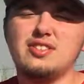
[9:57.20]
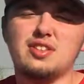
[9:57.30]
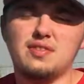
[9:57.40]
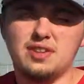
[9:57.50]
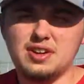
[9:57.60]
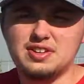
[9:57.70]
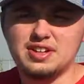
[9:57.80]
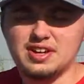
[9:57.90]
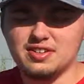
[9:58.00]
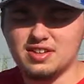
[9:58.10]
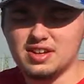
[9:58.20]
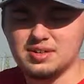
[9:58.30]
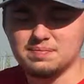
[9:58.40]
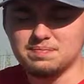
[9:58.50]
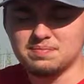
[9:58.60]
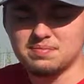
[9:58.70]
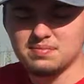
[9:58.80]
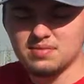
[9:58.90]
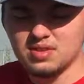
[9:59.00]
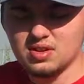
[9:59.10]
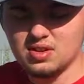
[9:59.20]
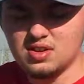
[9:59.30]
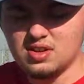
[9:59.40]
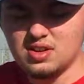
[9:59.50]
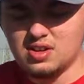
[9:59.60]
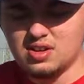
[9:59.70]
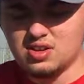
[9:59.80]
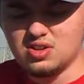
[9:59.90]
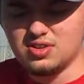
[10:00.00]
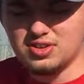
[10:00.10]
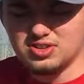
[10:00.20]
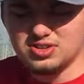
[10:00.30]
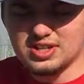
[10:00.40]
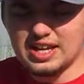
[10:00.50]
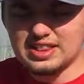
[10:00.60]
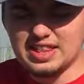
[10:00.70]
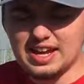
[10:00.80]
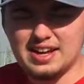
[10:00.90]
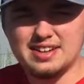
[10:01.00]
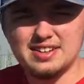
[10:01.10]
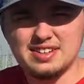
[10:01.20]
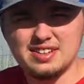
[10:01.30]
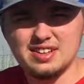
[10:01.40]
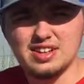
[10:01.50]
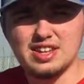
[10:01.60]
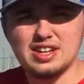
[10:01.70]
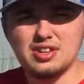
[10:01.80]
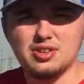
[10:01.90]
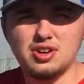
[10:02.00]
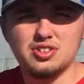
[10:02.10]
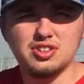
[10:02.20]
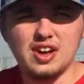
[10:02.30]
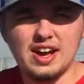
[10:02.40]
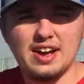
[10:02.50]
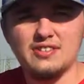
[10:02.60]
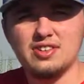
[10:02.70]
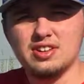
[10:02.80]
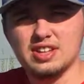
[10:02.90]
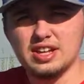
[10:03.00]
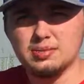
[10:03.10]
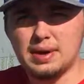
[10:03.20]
The funny sounds thing, you'll usually get that, and then you also have less